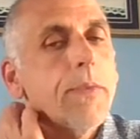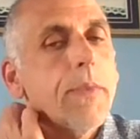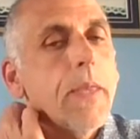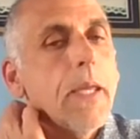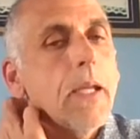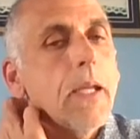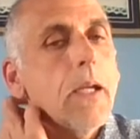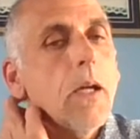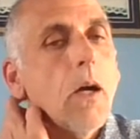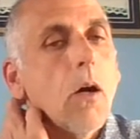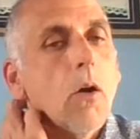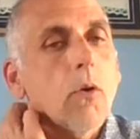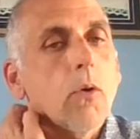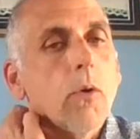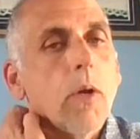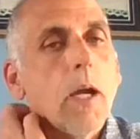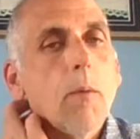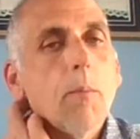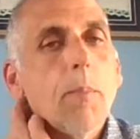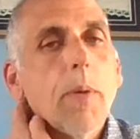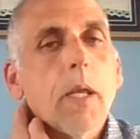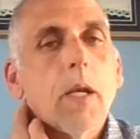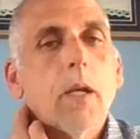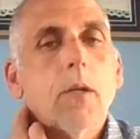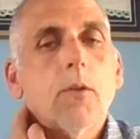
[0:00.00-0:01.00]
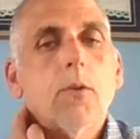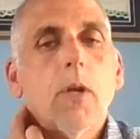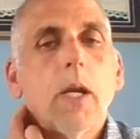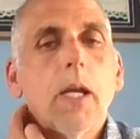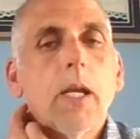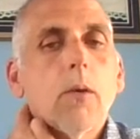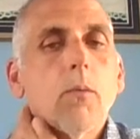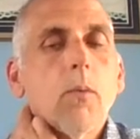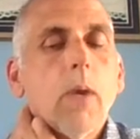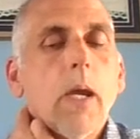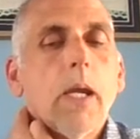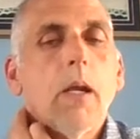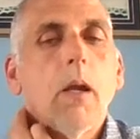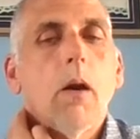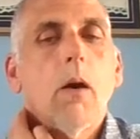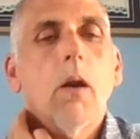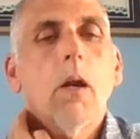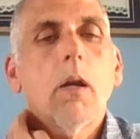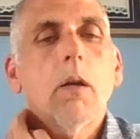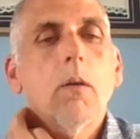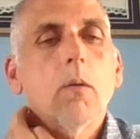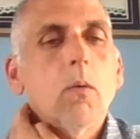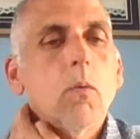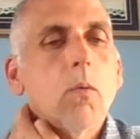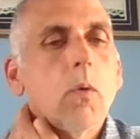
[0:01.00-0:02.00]
thing called ground penetrating
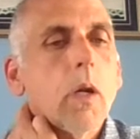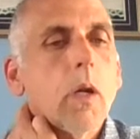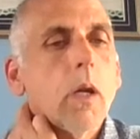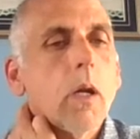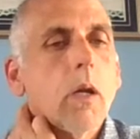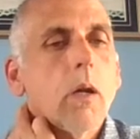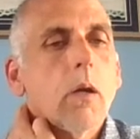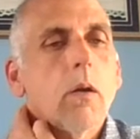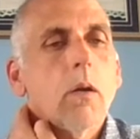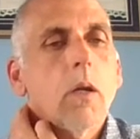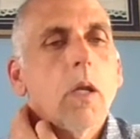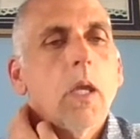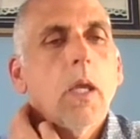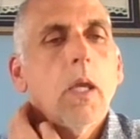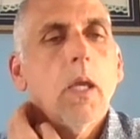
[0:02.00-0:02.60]
radar, where